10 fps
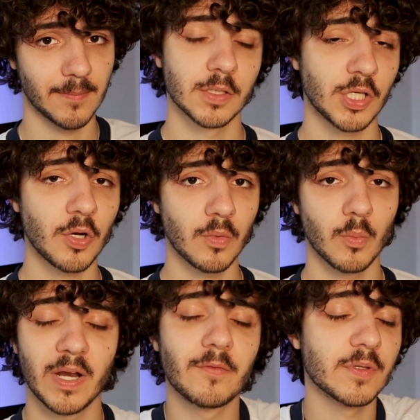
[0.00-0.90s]
So
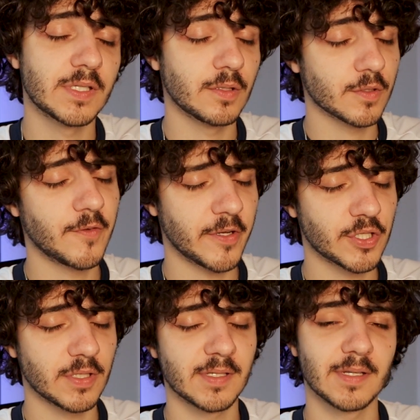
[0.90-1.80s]
whenever you see those
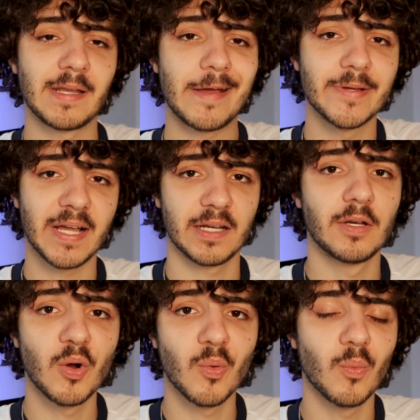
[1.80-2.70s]
functions, now you kind of
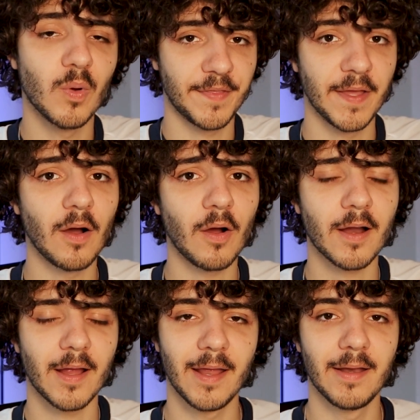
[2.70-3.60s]
know what they
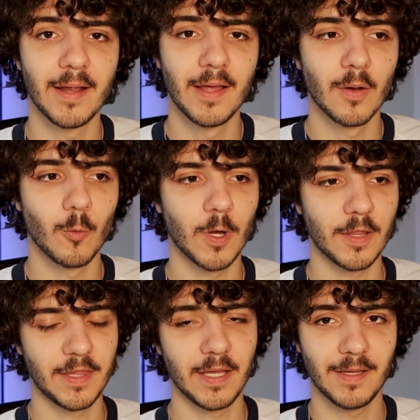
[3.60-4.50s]
are and
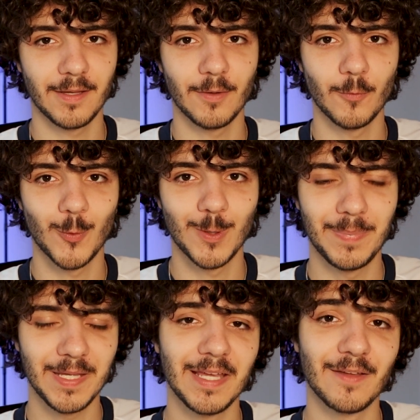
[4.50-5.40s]
what they would
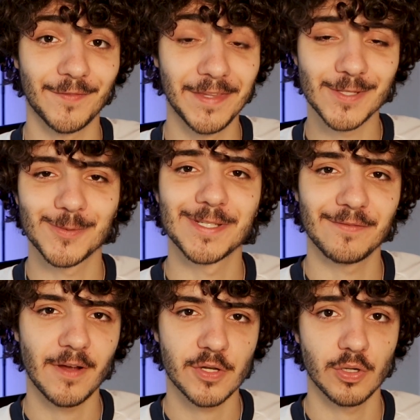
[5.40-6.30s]
be if this was a
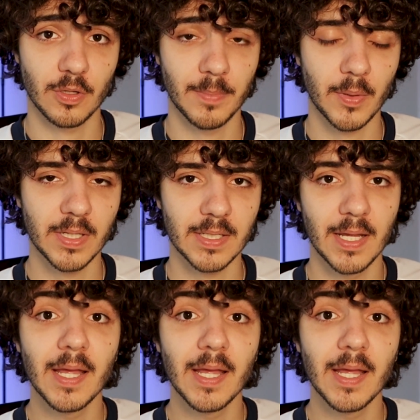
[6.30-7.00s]
functional component.